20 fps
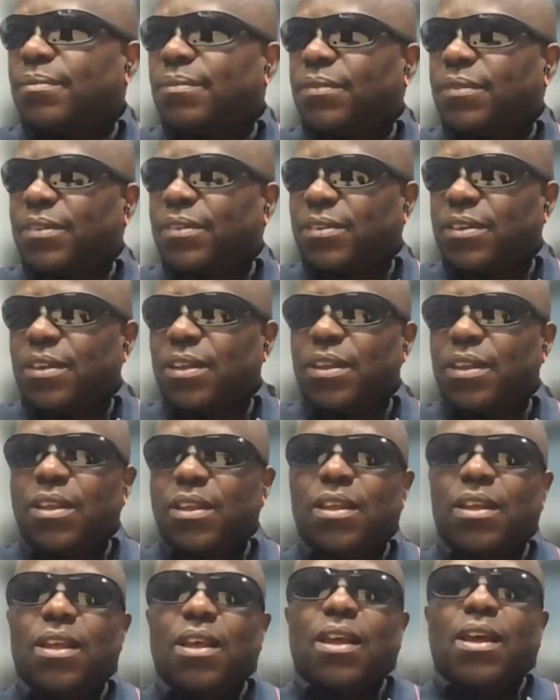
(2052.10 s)
See?
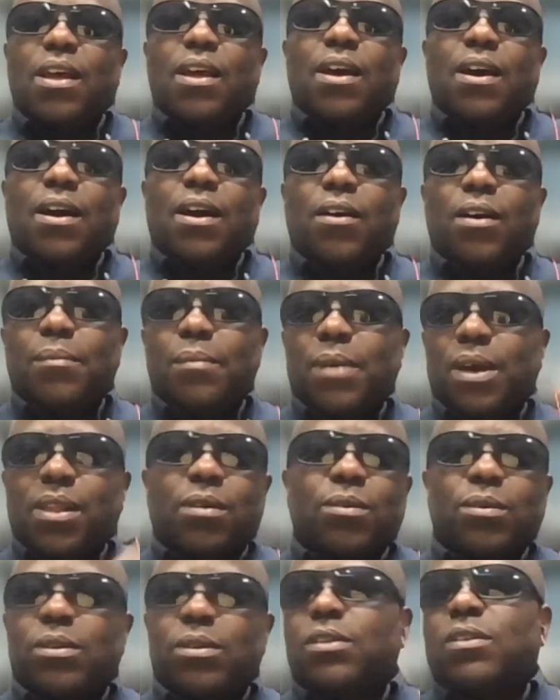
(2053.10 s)
On
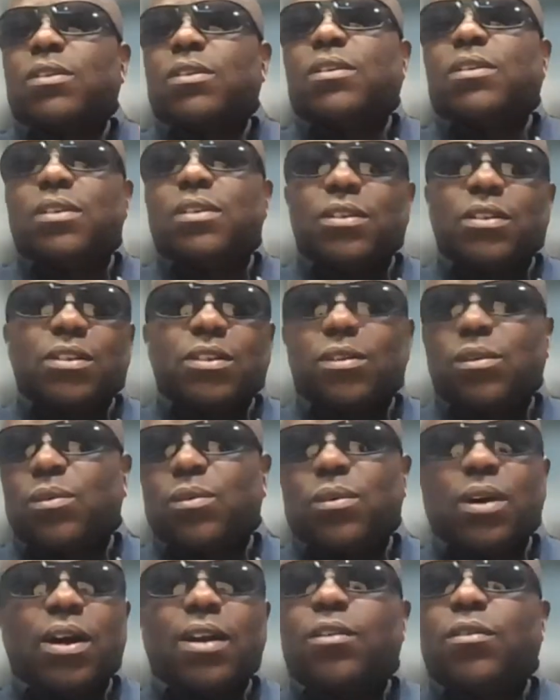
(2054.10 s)
motherhood.
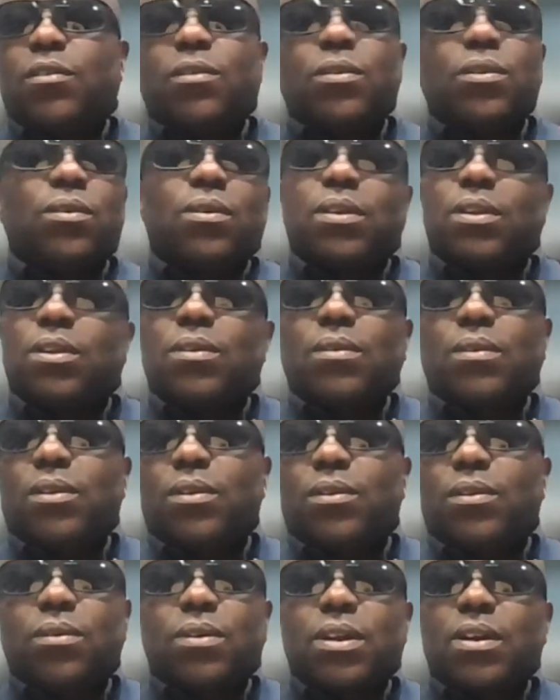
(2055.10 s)
So, and
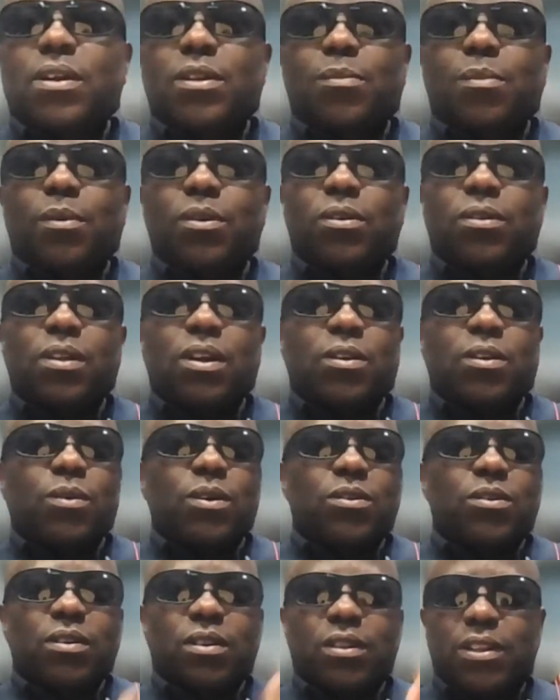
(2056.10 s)
you can respond to that
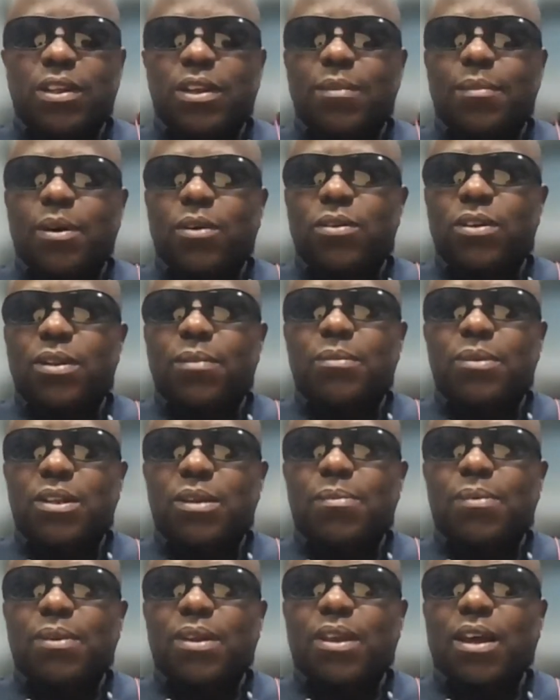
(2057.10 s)
question. Think about them
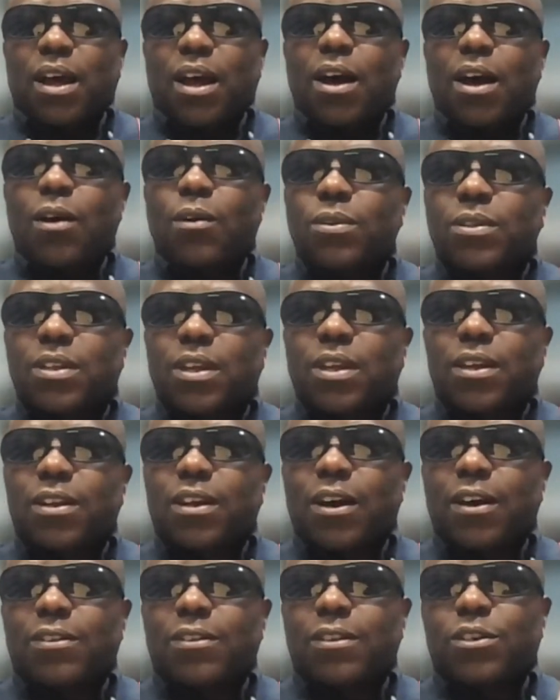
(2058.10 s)
deeply. Has
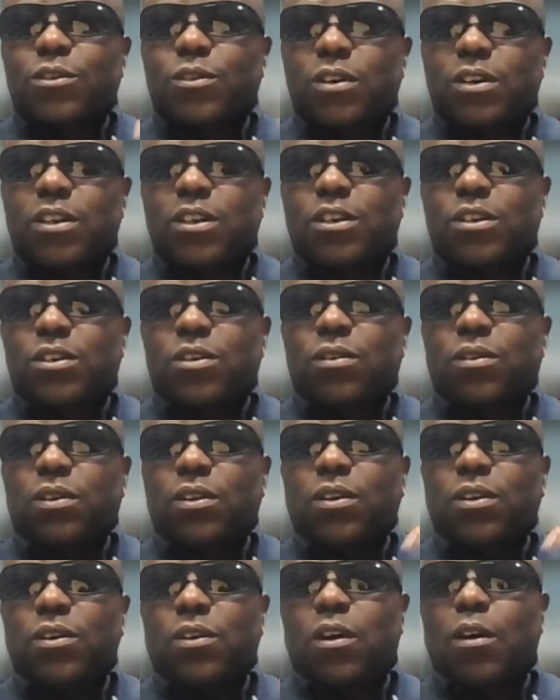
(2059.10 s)
the traditional
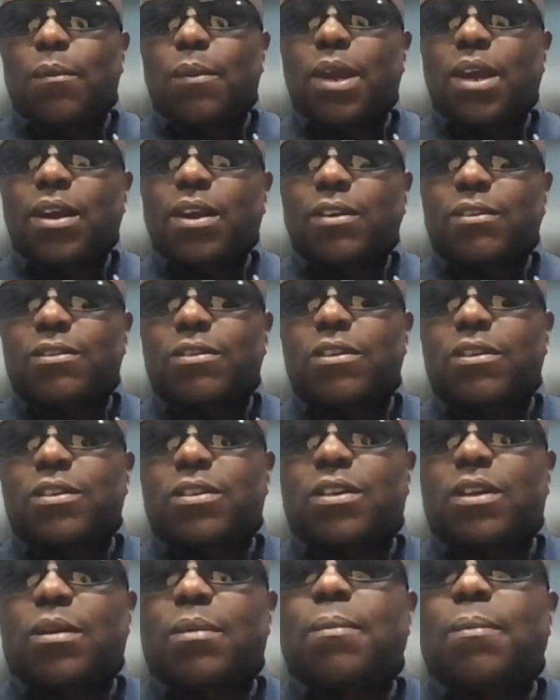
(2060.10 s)
economic
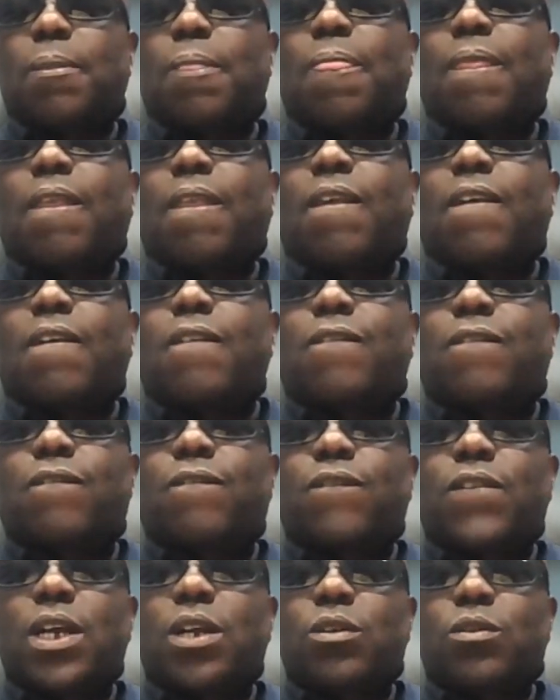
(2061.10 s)
system
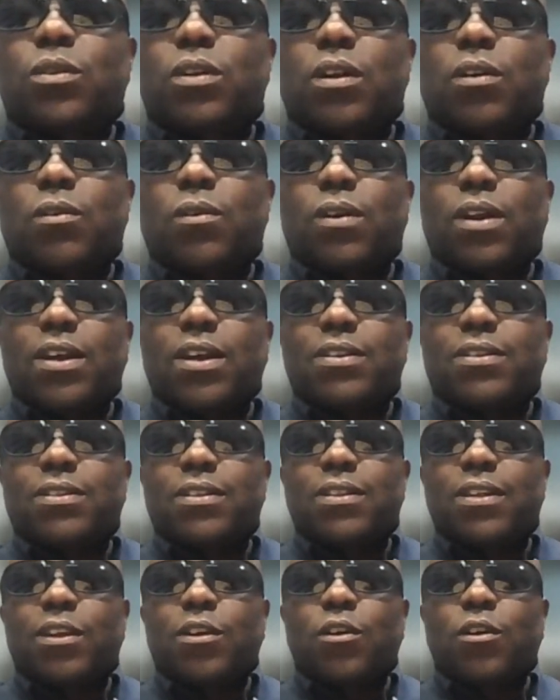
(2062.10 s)
failed to recognize
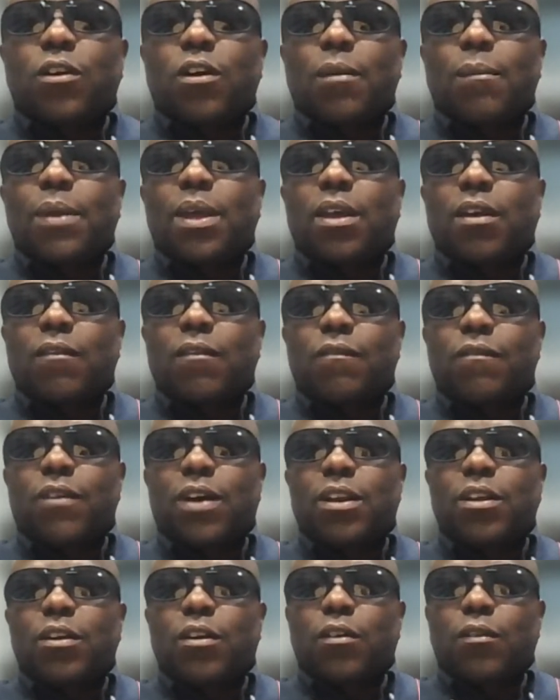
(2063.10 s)
the economic
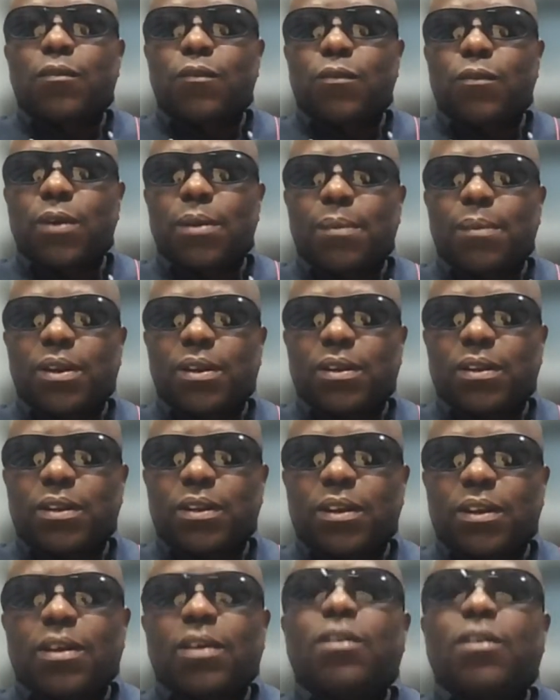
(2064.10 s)
value of women,
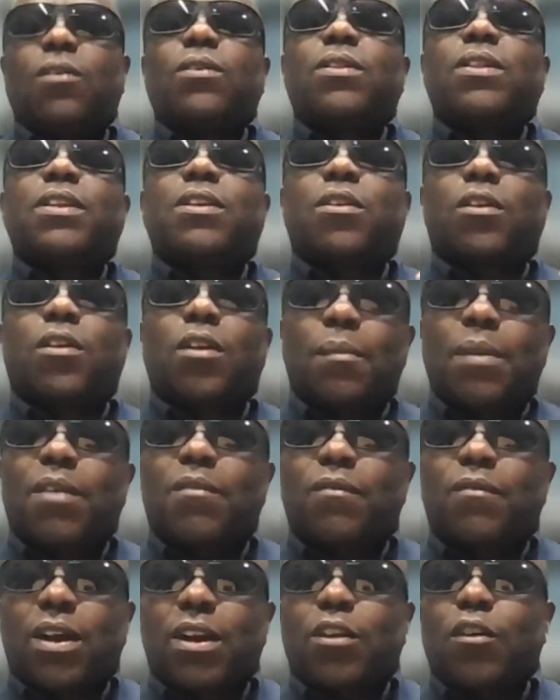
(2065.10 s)
or the economic
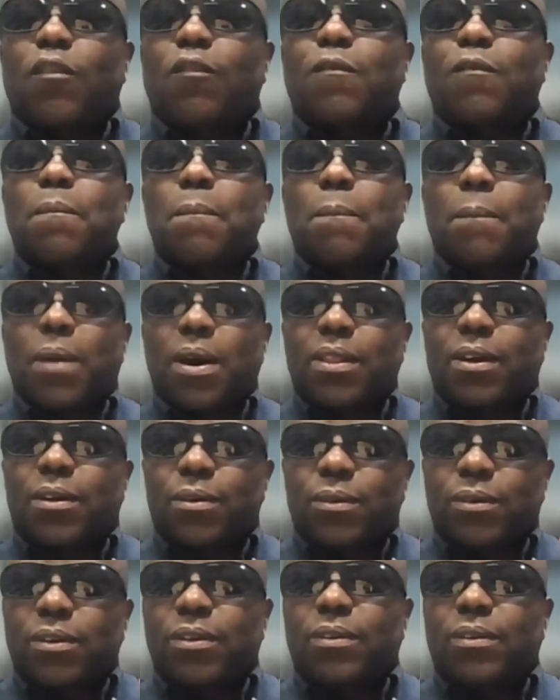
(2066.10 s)
value of
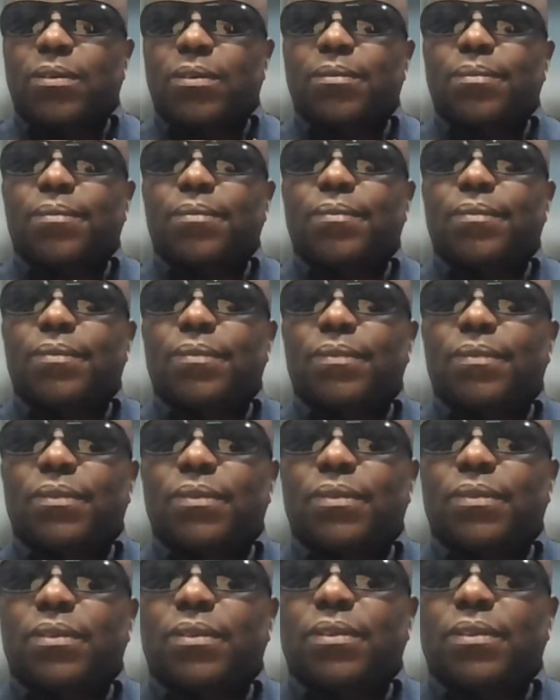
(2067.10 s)
motherhood? Mhm.